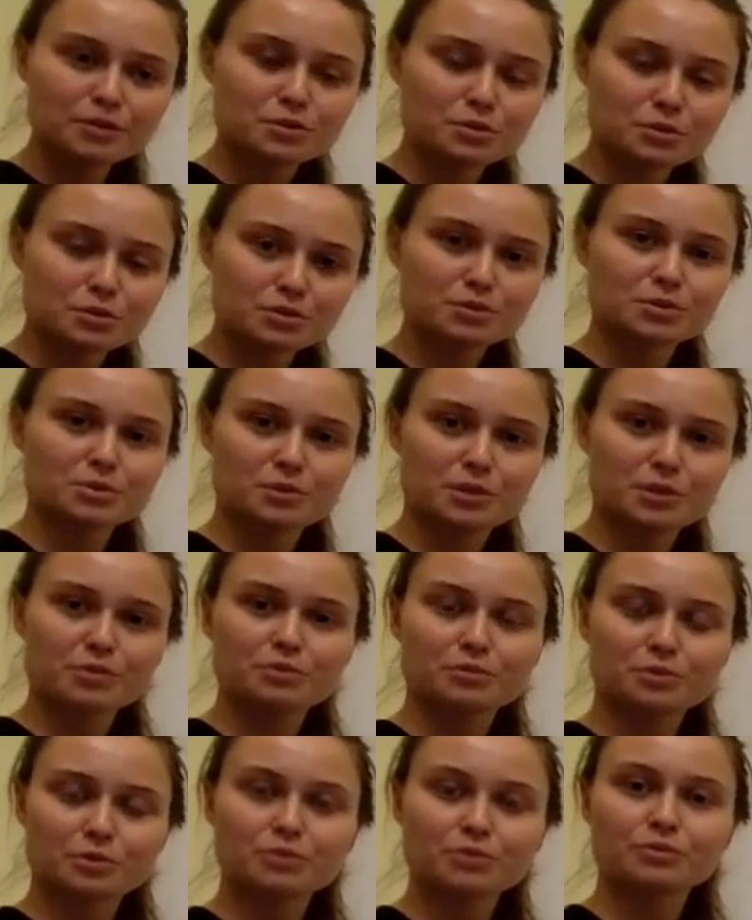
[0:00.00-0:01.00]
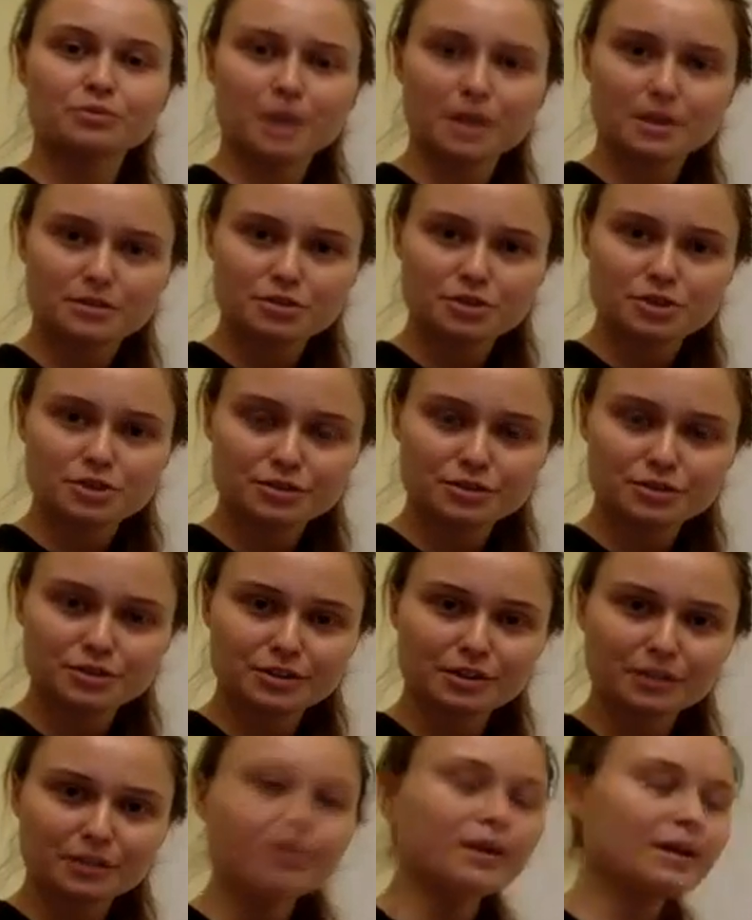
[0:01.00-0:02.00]
2, 3, 4, 5
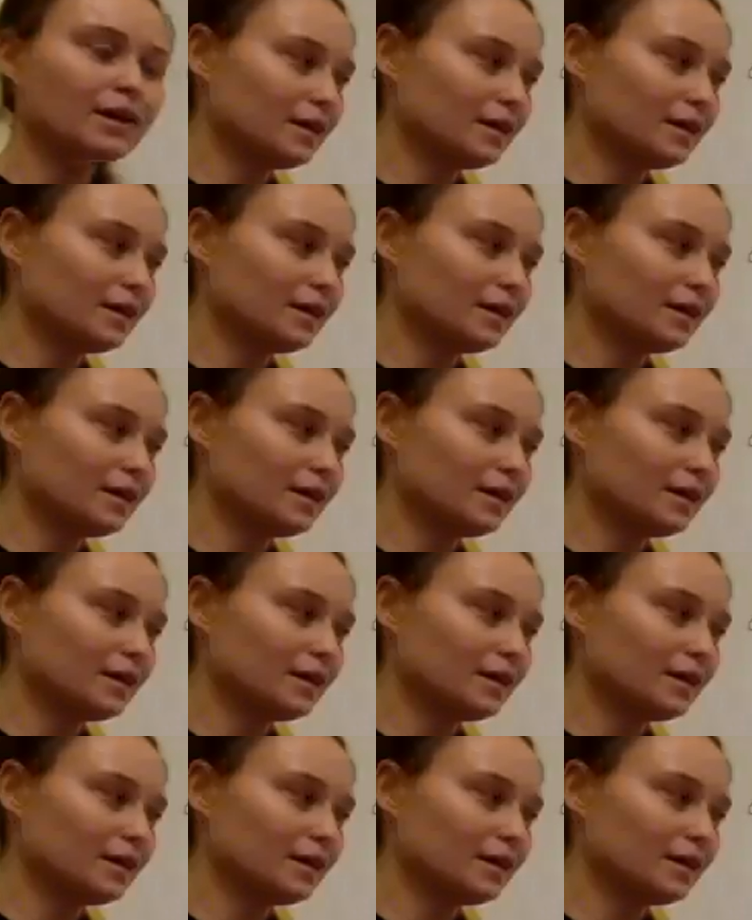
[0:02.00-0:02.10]
children,